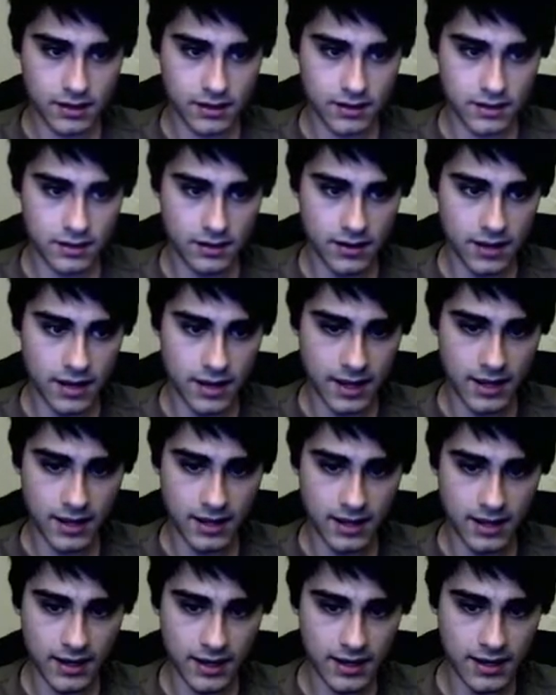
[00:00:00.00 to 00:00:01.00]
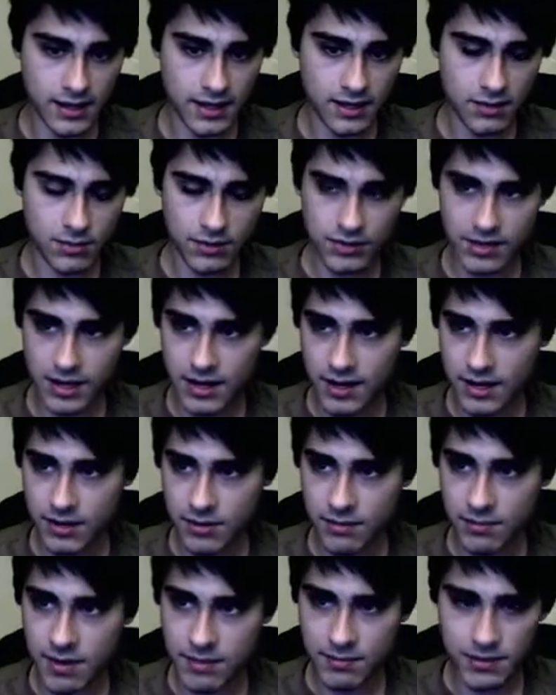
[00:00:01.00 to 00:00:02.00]
And I think he was there. I don't
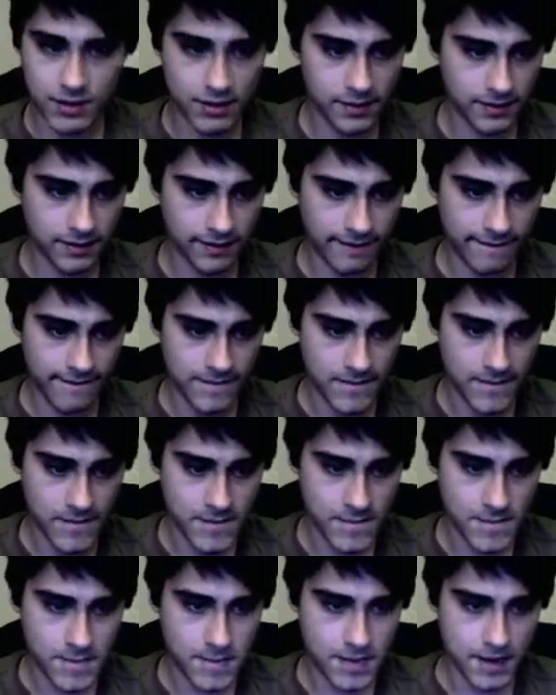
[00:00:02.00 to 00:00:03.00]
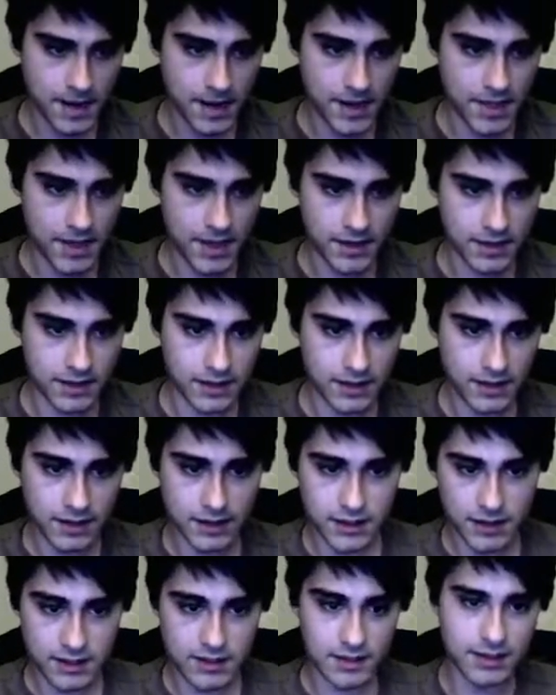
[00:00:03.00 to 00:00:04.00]
remember. And then
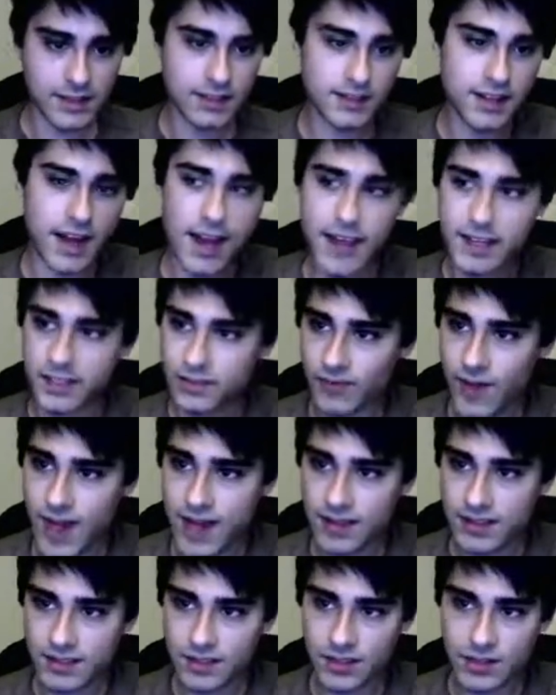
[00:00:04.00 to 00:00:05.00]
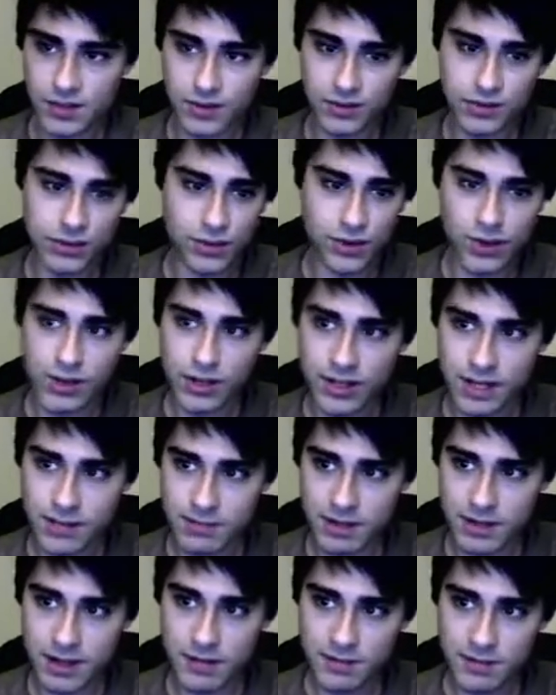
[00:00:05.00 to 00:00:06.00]
this guy is fast too, so they're all going to be coming pretty